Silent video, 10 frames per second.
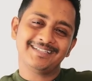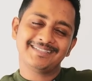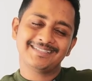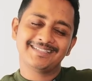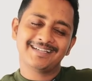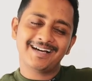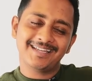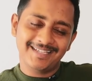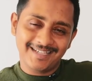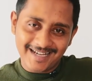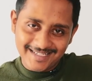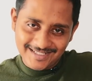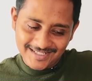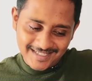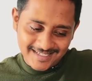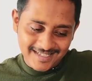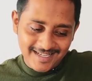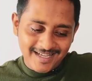it's R E I G N